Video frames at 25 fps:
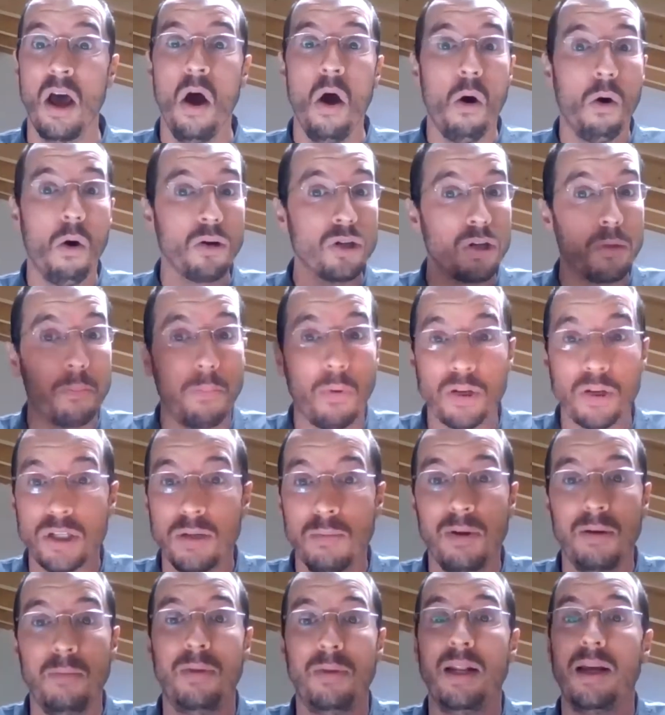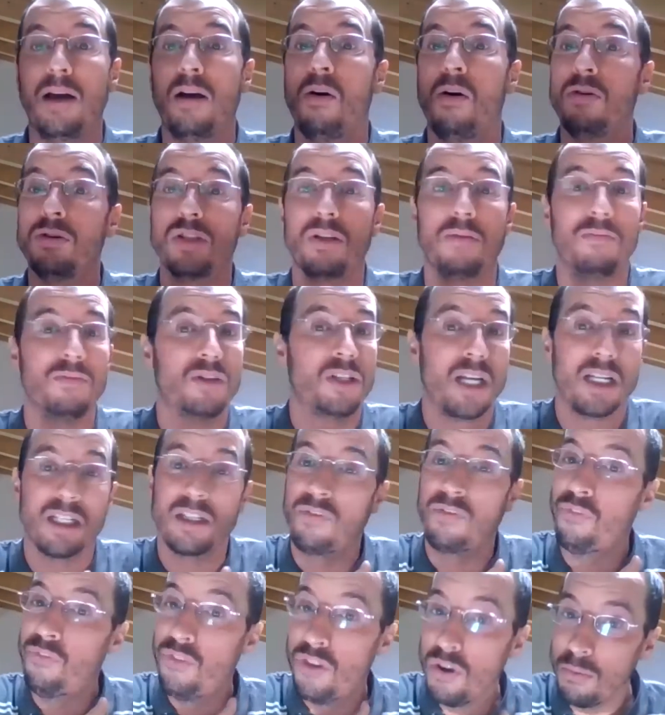also possibly because just
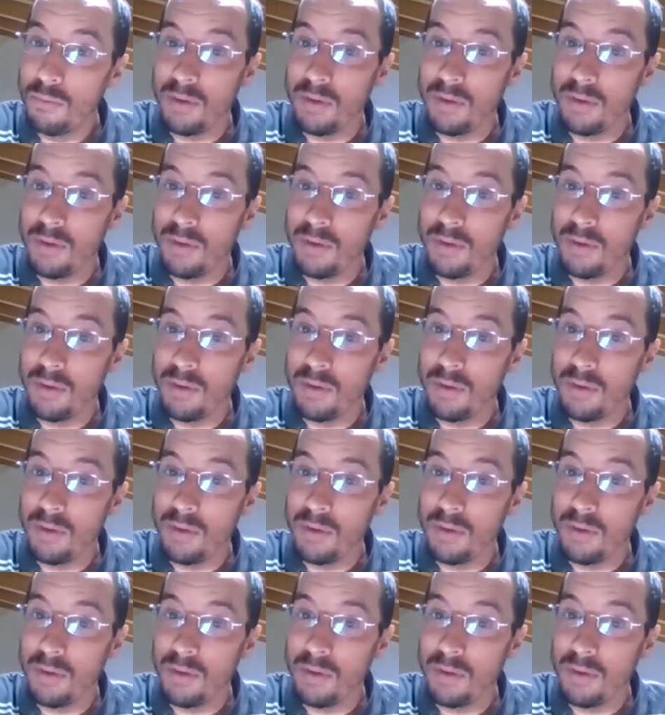few